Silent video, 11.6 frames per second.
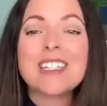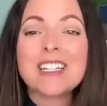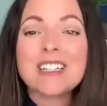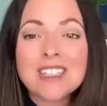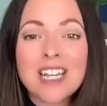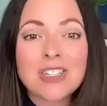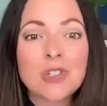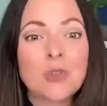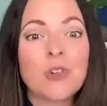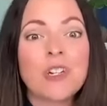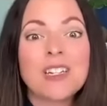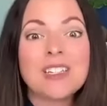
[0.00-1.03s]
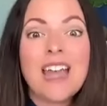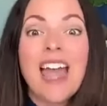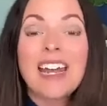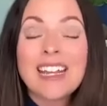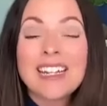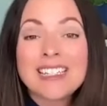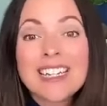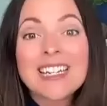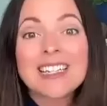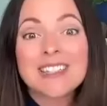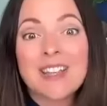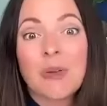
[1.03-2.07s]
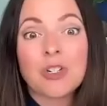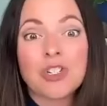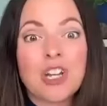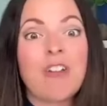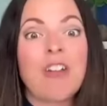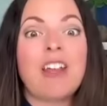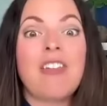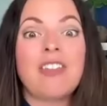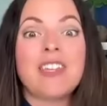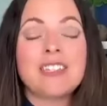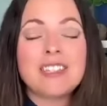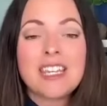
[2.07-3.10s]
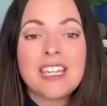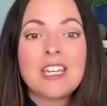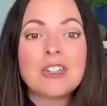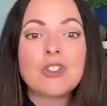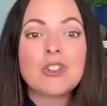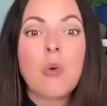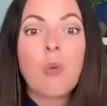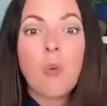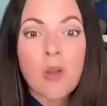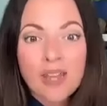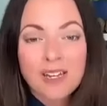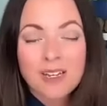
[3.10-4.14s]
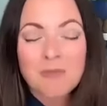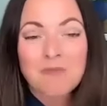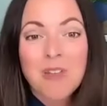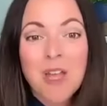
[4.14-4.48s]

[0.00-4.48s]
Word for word: success stories, and ideas that we're sharing on these each week.